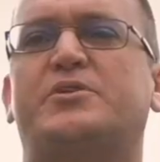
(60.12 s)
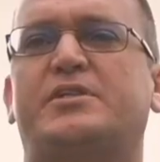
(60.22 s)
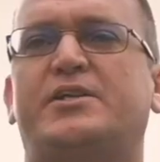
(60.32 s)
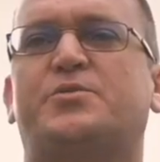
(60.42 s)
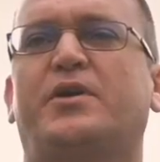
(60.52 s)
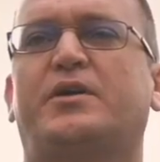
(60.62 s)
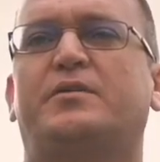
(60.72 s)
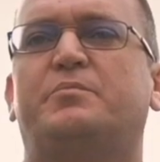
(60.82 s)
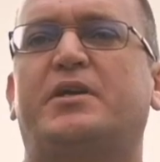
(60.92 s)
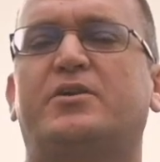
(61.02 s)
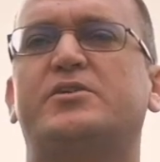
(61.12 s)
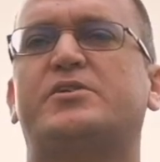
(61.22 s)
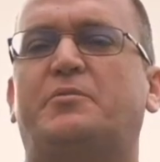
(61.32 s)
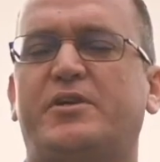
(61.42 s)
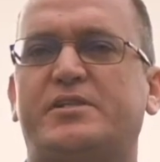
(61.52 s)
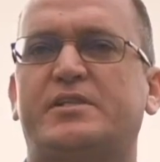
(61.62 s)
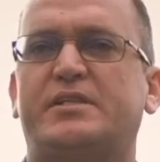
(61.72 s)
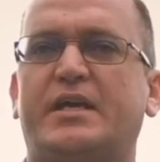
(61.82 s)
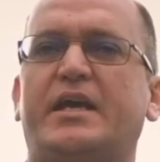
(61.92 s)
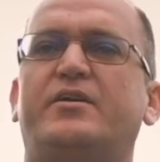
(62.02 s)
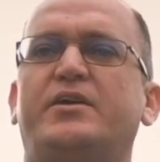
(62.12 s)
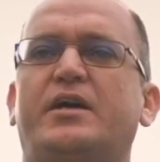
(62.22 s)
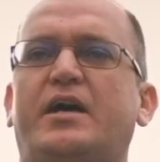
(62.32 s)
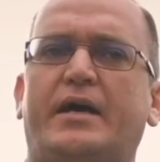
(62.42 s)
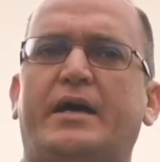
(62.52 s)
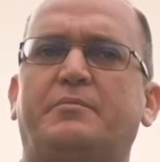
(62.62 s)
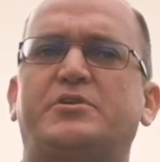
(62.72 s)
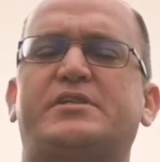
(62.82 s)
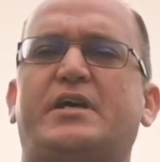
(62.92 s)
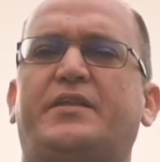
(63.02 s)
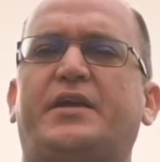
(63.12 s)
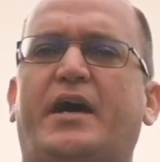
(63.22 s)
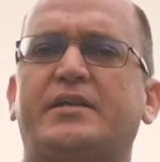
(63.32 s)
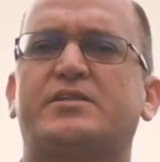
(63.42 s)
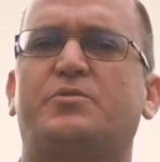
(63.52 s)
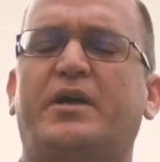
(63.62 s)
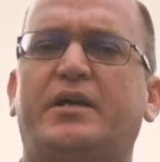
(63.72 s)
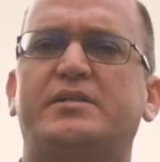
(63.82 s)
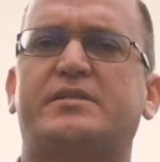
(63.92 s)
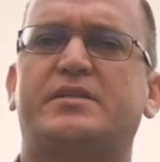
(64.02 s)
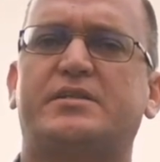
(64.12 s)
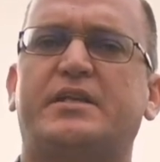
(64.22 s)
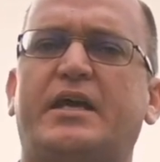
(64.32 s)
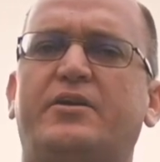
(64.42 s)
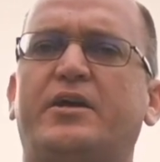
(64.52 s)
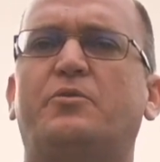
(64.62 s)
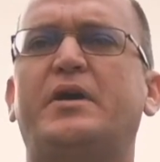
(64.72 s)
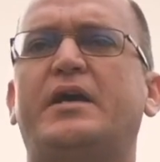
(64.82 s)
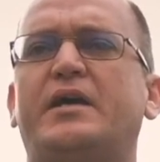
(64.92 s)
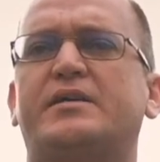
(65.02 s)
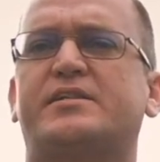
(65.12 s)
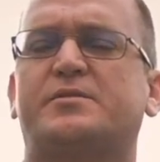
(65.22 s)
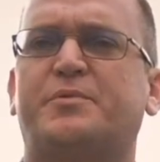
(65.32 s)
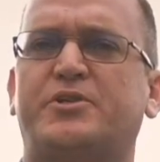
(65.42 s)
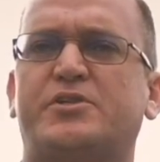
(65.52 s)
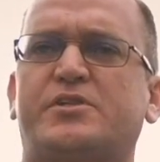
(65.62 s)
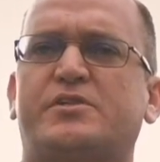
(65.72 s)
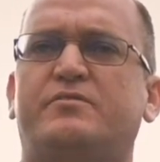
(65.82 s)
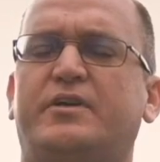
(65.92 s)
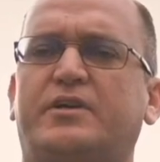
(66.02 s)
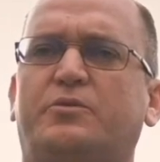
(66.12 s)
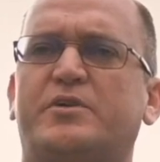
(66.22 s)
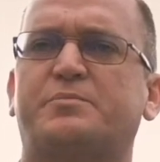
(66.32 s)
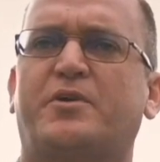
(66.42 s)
Watch Network because I'm a resident in the area. Just the other night, we had an incident in the area where a suspicious vehicle was